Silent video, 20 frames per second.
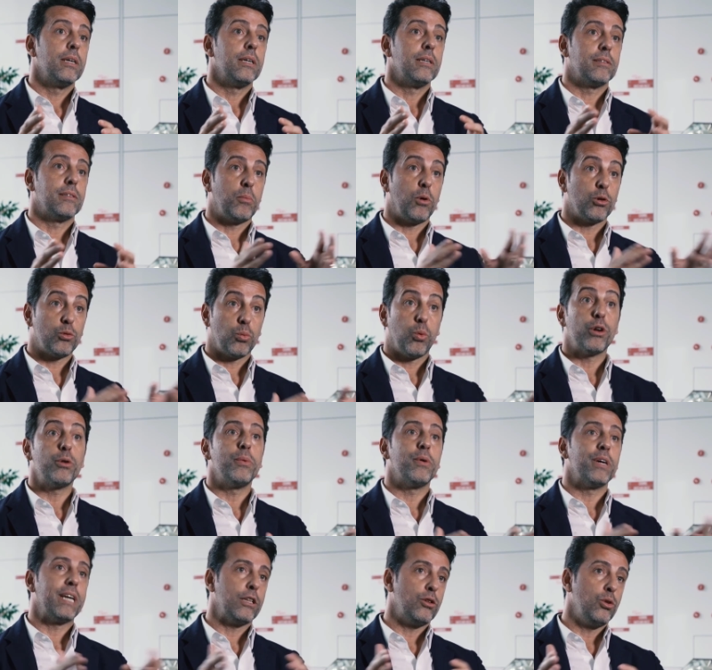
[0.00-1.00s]
It's about what we
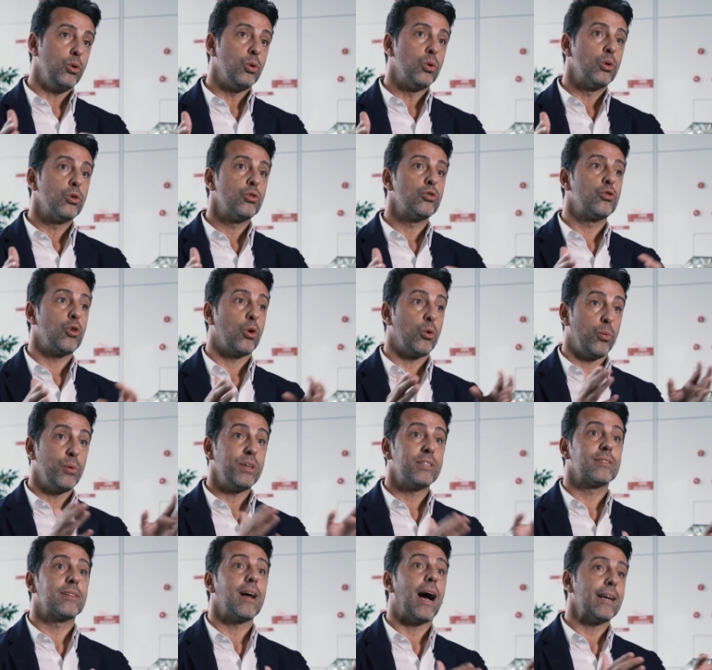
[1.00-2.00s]
want to do. So we
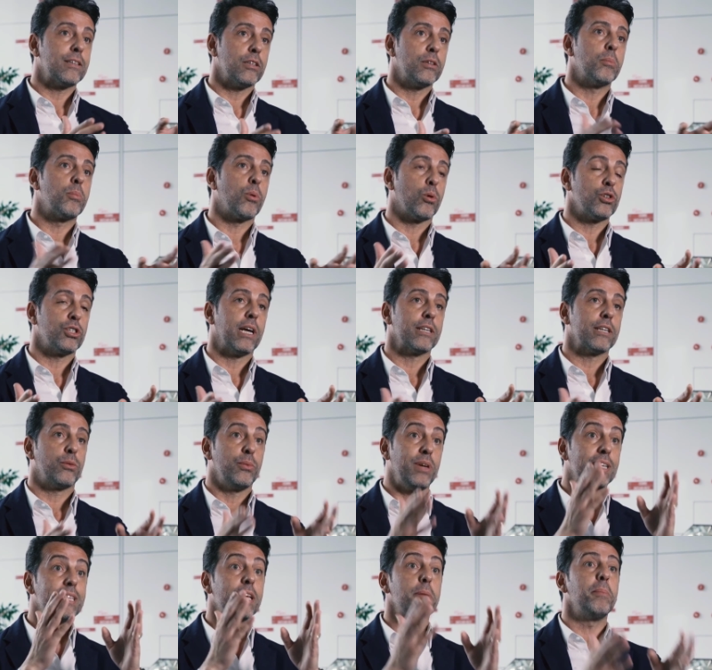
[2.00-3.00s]
started the project,
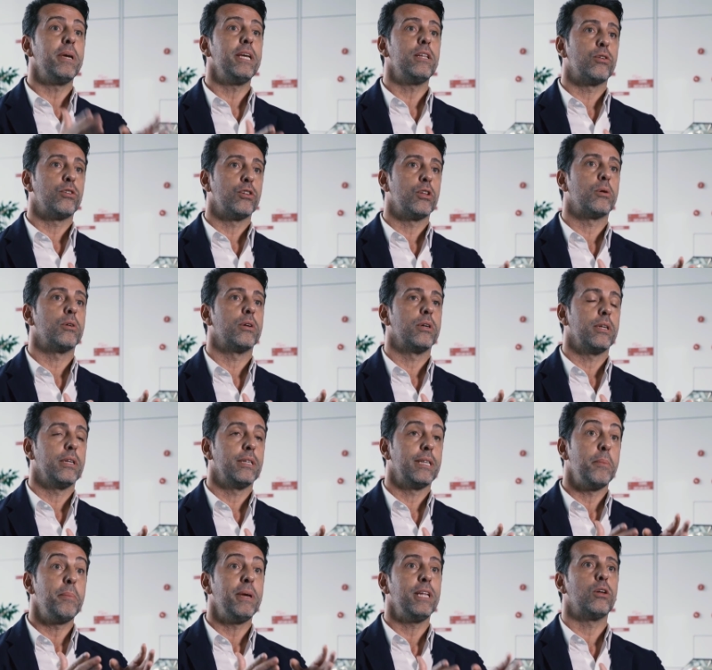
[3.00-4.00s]
we are the middle, in, the,
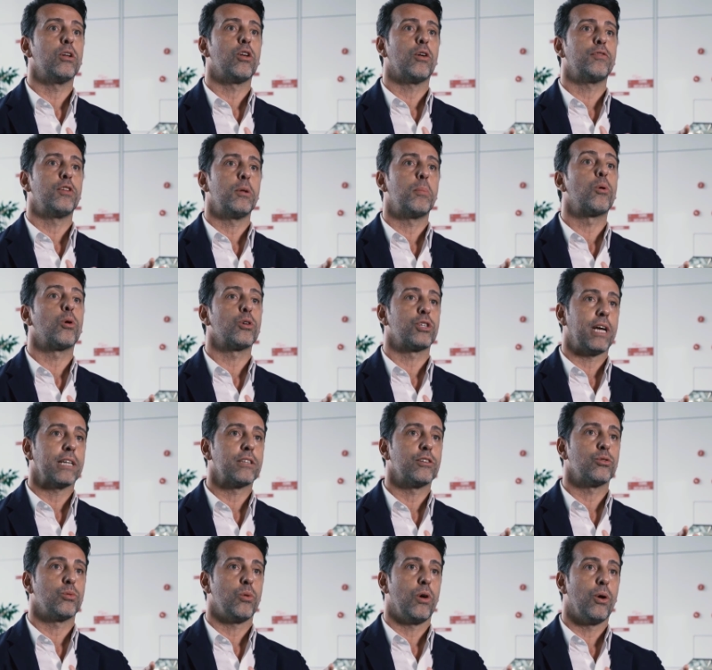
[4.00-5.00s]
in the middle of the
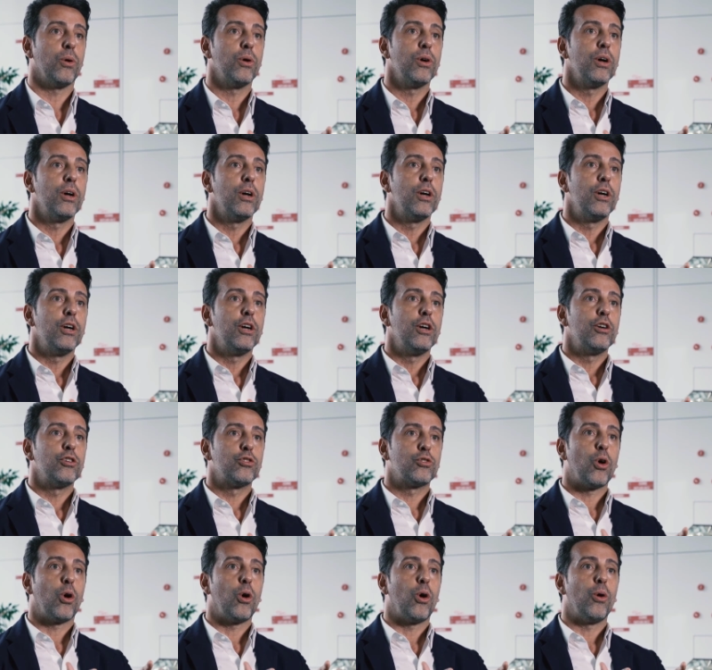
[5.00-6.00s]
project as well.
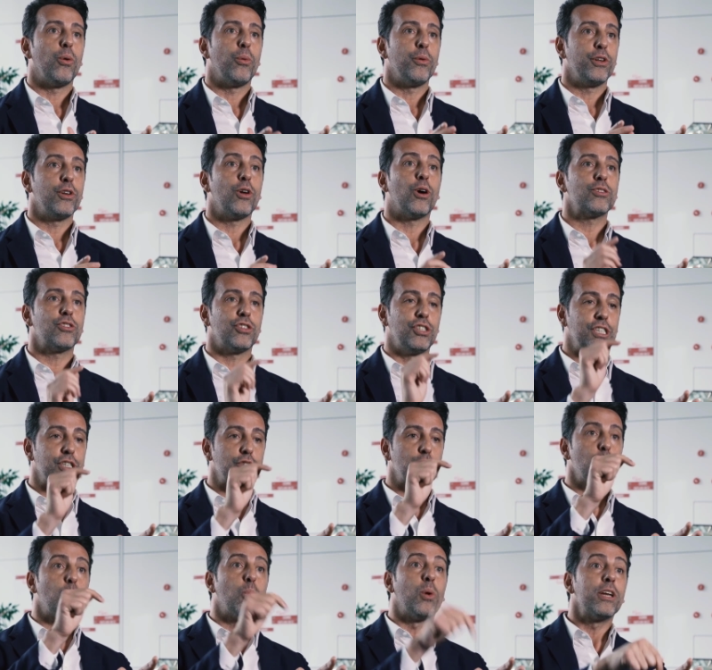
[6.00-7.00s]
So we're not
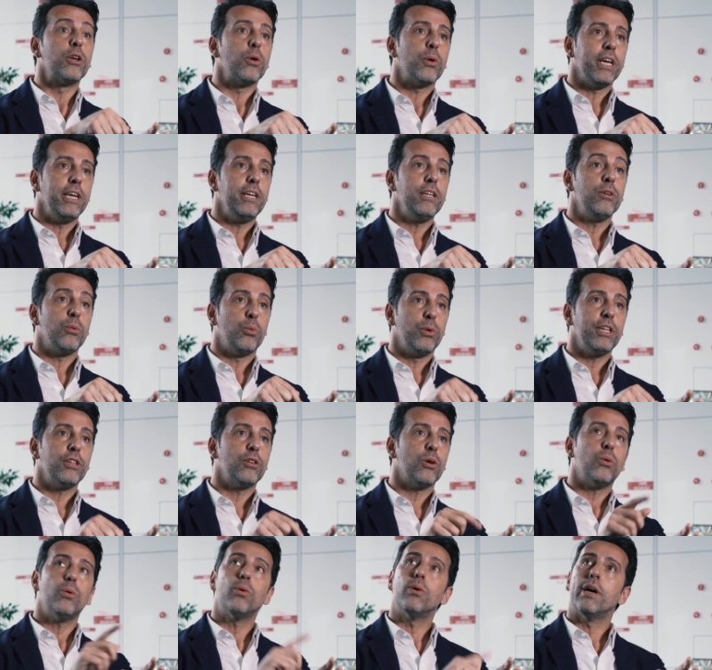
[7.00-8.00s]
just one
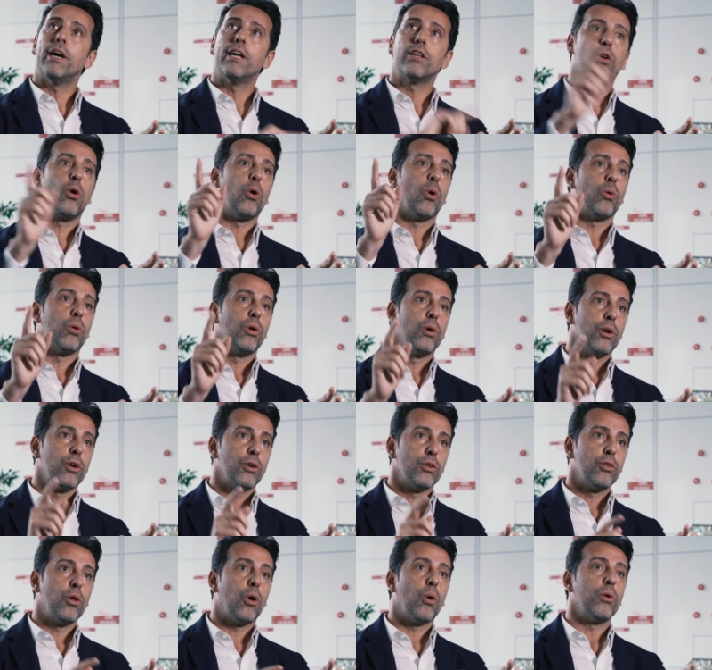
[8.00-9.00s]
window and go.
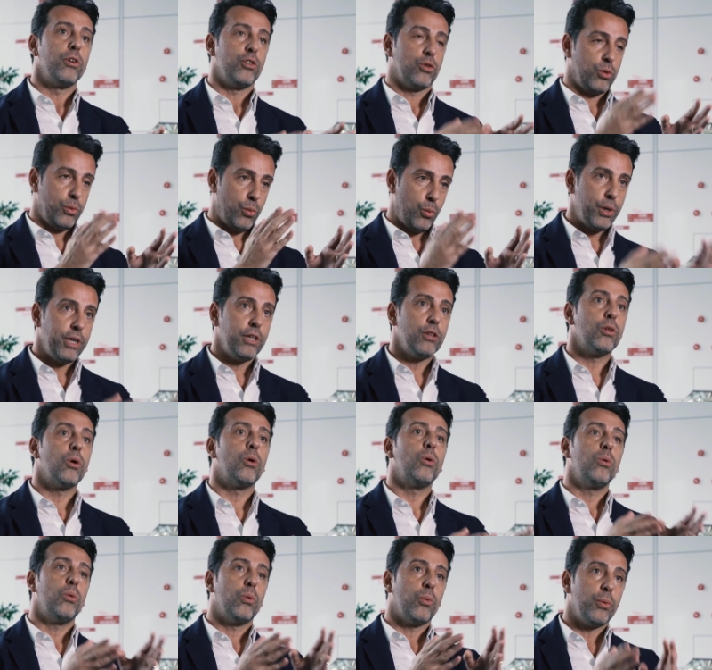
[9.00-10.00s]
No, it's
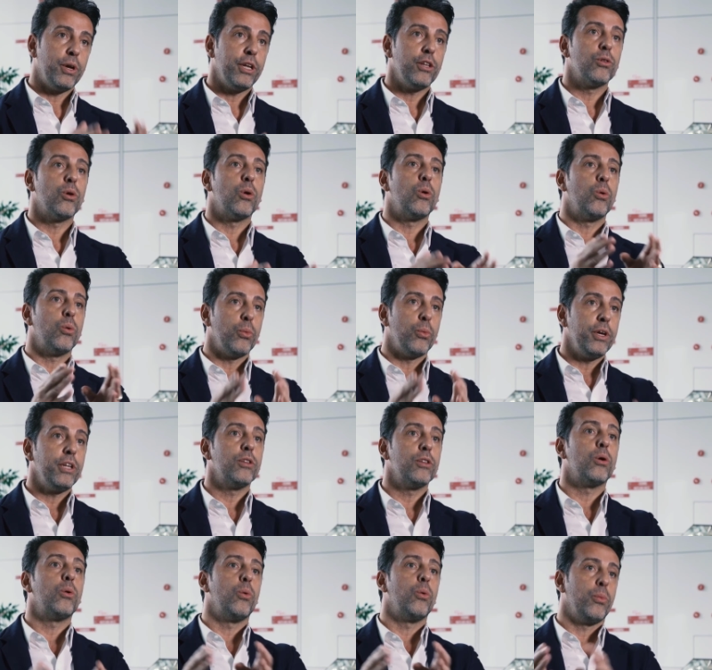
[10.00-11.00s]
window, window,
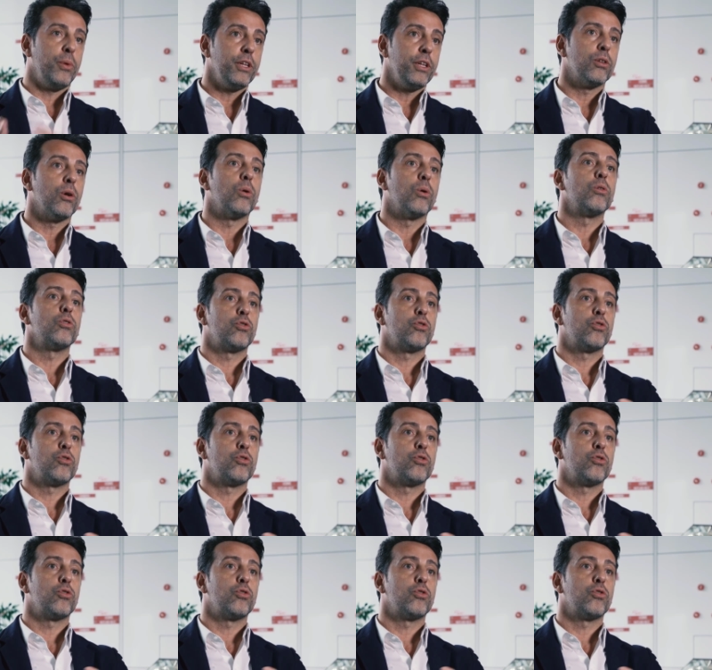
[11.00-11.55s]
window, window.